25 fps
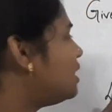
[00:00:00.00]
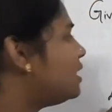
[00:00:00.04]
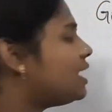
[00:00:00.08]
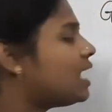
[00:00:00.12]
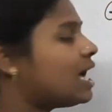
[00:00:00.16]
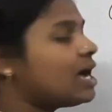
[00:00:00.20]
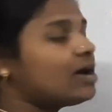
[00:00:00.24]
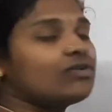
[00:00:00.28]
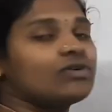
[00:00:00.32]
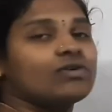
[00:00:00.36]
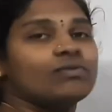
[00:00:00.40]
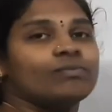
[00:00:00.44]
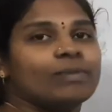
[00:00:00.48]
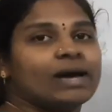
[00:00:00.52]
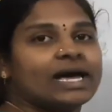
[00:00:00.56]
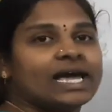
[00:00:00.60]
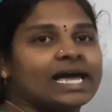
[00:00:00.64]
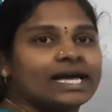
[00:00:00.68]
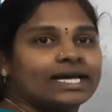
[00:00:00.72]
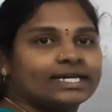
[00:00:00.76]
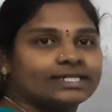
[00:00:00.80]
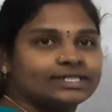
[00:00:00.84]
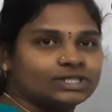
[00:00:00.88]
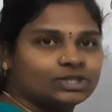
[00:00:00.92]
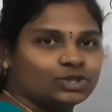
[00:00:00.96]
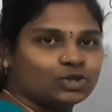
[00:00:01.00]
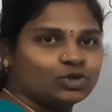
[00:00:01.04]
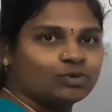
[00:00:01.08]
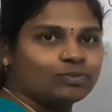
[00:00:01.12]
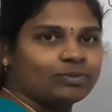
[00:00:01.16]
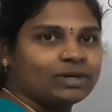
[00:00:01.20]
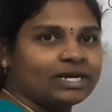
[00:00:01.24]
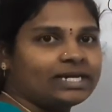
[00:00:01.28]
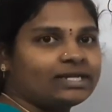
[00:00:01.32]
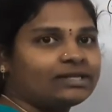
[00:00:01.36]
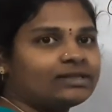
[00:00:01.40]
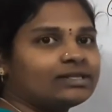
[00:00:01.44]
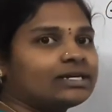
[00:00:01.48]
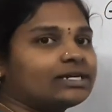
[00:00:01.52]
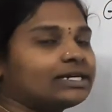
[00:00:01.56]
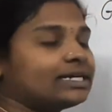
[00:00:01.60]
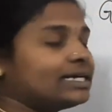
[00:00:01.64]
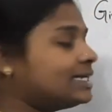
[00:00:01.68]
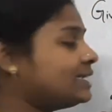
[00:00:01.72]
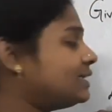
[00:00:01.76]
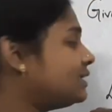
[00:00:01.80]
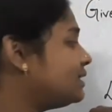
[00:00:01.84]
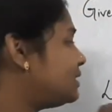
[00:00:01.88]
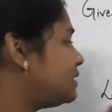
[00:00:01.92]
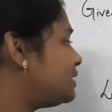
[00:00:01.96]
Now by assuming the
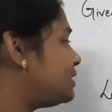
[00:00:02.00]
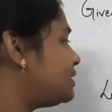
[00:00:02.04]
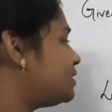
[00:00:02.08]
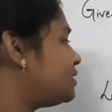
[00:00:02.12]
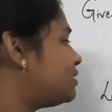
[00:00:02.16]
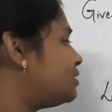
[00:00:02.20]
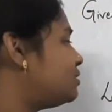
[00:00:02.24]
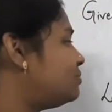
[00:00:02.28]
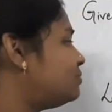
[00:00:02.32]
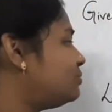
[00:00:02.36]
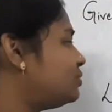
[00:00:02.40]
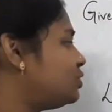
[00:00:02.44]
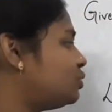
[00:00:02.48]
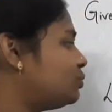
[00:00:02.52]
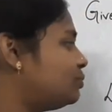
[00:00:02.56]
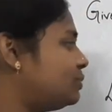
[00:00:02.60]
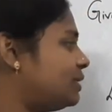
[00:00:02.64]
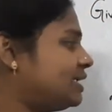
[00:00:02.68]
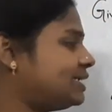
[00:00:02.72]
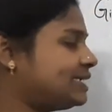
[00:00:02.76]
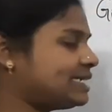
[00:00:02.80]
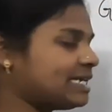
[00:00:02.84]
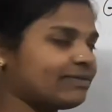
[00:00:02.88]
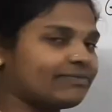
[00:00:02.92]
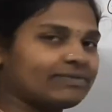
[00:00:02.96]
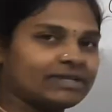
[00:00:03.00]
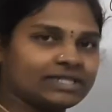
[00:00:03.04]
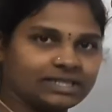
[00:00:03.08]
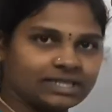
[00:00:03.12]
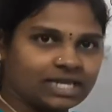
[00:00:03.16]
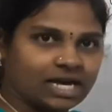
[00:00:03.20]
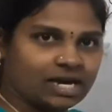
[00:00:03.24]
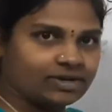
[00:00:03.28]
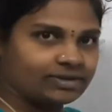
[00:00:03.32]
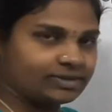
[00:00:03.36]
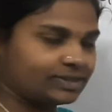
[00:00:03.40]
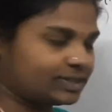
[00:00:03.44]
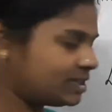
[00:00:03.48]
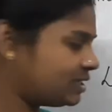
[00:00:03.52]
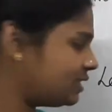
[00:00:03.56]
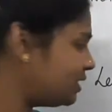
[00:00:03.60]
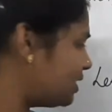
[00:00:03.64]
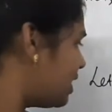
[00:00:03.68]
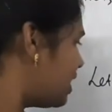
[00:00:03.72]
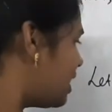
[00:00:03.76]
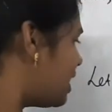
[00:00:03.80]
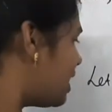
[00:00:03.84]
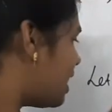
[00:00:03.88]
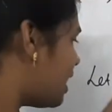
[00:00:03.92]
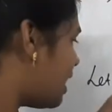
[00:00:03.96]
nth term to be 7,000,
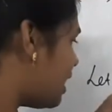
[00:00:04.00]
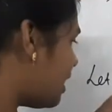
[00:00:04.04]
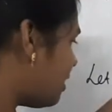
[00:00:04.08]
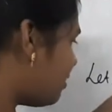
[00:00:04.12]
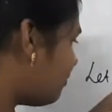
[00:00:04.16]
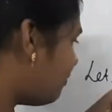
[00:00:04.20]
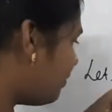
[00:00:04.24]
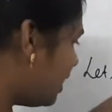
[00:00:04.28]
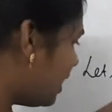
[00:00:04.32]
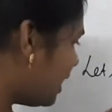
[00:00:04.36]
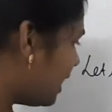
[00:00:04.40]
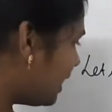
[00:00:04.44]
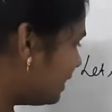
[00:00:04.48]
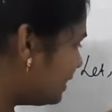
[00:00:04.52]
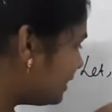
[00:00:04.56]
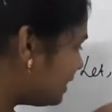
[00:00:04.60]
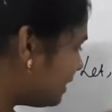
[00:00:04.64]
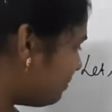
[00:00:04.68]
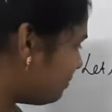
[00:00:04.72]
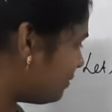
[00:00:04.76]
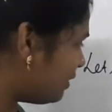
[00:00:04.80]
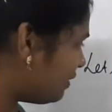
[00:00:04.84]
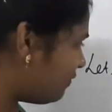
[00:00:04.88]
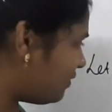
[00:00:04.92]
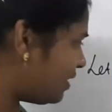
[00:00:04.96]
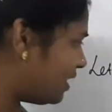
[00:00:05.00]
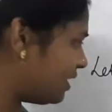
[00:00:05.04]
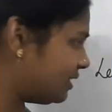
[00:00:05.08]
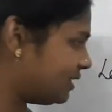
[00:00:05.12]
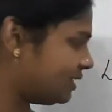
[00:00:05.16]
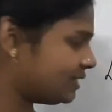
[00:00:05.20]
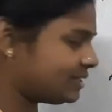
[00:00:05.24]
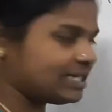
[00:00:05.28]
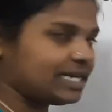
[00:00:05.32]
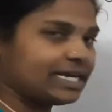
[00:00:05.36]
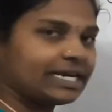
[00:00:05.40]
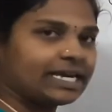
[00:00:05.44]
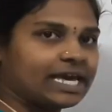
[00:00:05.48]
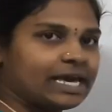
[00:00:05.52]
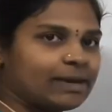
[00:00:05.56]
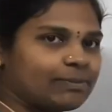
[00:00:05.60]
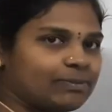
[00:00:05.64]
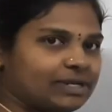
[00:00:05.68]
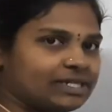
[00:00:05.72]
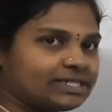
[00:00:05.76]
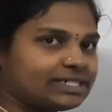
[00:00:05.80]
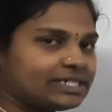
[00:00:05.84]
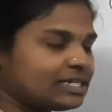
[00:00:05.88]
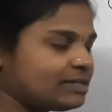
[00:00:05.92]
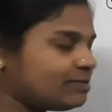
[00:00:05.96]
we can simplify this like a
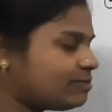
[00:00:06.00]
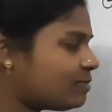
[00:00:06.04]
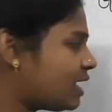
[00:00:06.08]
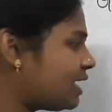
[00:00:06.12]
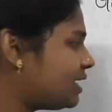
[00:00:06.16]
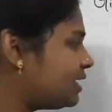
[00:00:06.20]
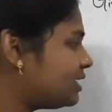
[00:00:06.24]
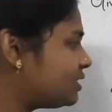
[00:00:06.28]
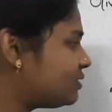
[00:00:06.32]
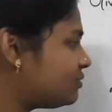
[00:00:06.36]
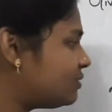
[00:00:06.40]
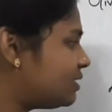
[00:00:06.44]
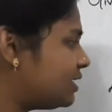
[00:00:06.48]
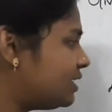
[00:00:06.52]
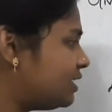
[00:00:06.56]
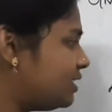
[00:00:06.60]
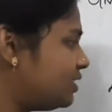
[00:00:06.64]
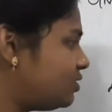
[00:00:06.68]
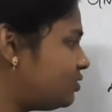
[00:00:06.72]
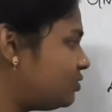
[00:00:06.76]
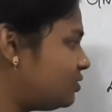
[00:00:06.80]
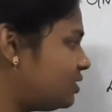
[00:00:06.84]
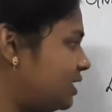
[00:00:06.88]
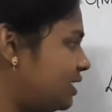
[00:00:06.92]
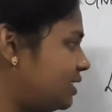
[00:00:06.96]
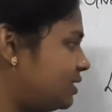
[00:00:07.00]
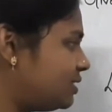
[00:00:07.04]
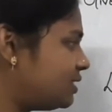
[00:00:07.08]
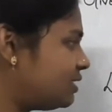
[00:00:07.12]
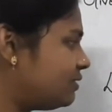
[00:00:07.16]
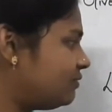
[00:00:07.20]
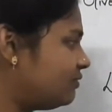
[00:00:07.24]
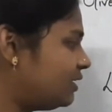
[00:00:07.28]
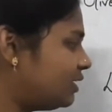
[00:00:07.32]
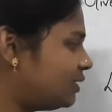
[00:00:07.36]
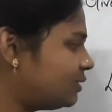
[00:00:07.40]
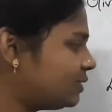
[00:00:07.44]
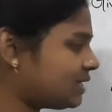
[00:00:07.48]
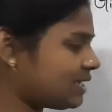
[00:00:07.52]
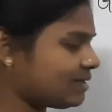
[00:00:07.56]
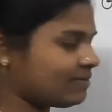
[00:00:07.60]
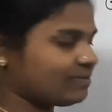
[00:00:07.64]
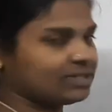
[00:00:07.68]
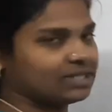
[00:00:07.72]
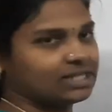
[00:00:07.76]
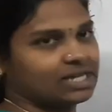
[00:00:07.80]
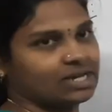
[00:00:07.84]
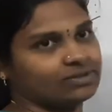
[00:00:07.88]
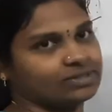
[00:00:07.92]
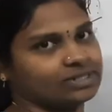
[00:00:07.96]
plus n minus 1 into d is equal to
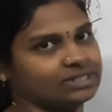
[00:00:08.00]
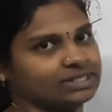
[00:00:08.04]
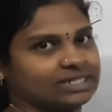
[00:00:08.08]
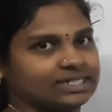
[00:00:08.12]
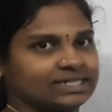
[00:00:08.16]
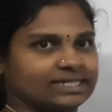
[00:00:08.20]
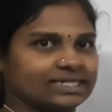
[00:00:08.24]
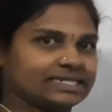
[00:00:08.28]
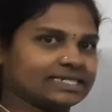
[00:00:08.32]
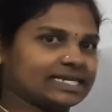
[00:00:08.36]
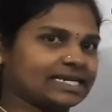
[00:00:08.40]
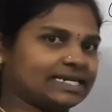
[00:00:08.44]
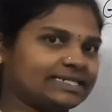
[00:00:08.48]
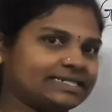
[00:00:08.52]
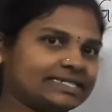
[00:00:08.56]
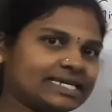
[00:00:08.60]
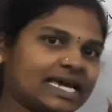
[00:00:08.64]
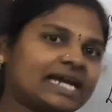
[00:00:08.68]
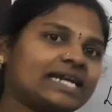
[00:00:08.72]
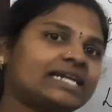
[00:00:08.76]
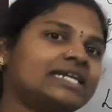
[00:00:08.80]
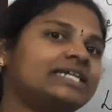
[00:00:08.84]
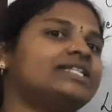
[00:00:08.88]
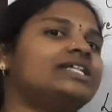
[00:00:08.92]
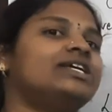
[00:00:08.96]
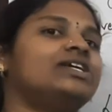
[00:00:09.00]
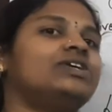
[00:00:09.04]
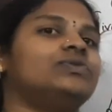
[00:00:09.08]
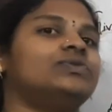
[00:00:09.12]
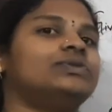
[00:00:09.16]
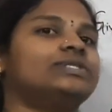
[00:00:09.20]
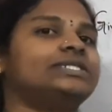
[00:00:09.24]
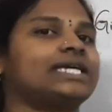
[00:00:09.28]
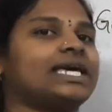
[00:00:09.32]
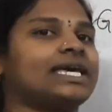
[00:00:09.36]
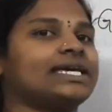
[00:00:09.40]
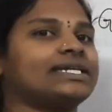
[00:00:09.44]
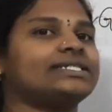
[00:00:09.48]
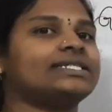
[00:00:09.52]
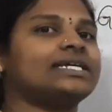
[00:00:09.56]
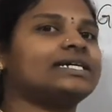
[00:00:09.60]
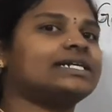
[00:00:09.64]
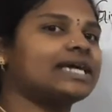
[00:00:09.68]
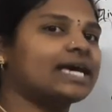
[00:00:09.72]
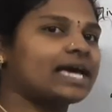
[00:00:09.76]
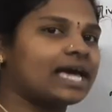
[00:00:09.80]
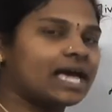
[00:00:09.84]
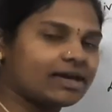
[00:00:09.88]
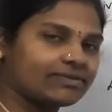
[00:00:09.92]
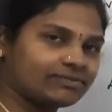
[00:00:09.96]
7,000. This is exactly the use case that
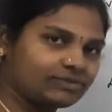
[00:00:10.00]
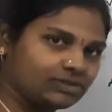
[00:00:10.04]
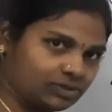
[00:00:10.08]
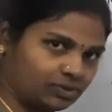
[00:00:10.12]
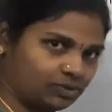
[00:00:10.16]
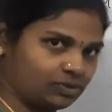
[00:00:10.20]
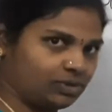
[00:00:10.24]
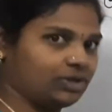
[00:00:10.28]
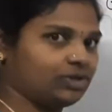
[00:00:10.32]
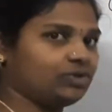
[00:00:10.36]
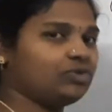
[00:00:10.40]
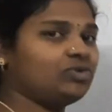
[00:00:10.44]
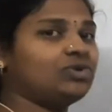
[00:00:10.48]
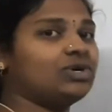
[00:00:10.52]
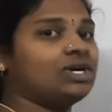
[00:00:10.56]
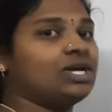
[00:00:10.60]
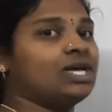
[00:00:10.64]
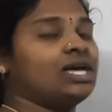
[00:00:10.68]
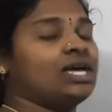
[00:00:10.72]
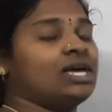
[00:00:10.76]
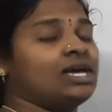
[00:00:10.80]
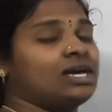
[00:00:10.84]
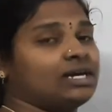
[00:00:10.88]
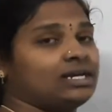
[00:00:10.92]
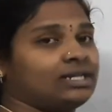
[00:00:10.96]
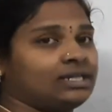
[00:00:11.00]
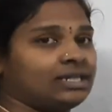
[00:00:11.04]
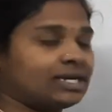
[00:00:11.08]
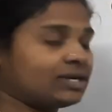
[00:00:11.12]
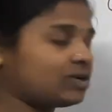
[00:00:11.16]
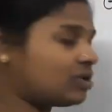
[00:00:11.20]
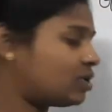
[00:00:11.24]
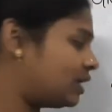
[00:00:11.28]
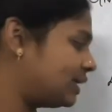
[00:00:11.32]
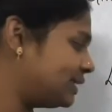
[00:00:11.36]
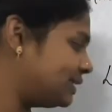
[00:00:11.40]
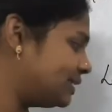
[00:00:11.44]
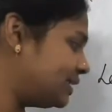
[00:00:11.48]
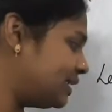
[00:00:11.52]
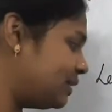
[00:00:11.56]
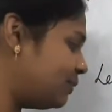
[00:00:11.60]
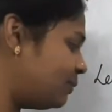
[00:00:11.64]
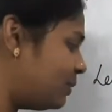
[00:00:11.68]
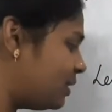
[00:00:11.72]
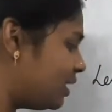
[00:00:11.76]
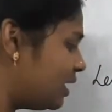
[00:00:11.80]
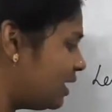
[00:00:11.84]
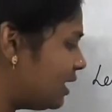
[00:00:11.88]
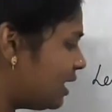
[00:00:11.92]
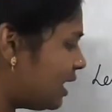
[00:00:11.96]
I have told you in the
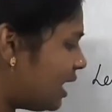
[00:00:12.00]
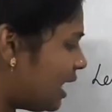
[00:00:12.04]
concept.